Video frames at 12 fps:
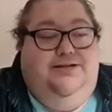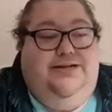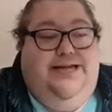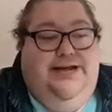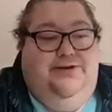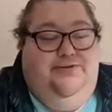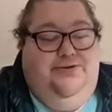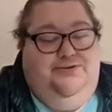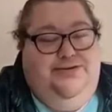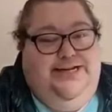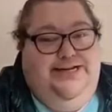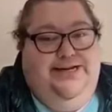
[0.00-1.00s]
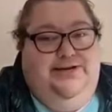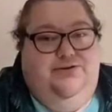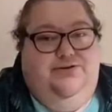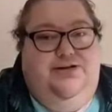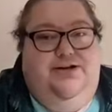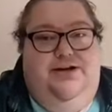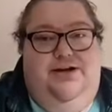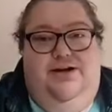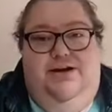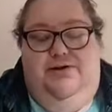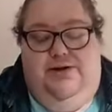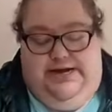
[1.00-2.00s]
cute little details in it, and
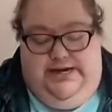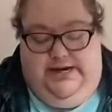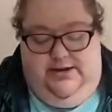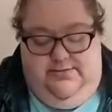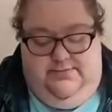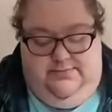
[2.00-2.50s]
I like it.